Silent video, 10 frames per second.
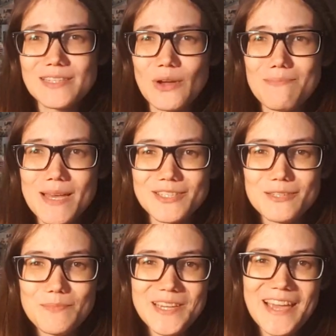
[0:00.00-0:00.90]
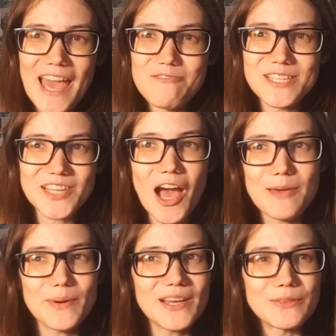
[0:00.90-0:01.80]
So I mentioned being a heavy
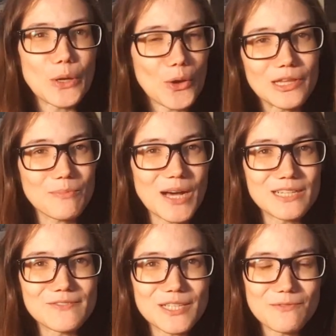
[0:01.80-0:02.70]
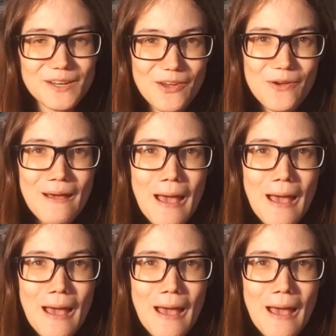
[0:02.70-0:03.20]
typer in the earlier part of this video,